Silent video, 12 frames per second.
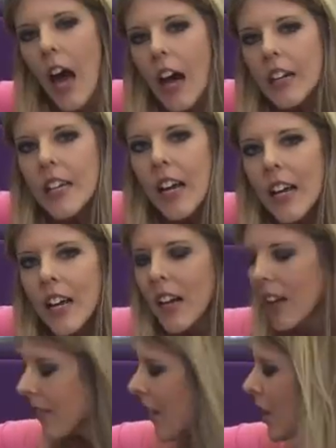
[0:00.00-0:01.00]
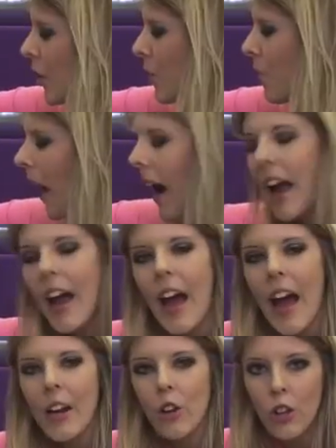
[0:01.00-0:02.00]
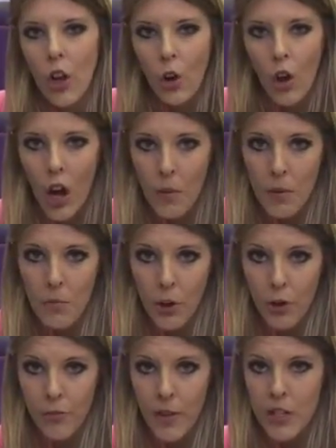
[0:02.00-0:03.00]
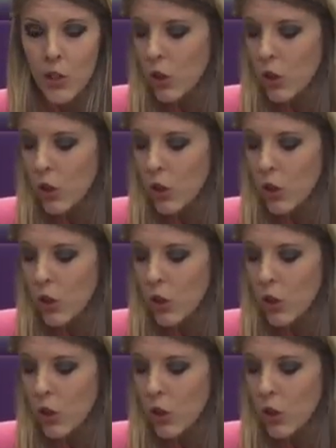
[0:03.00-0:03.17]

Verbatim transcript: duct that you buy at your local home improvement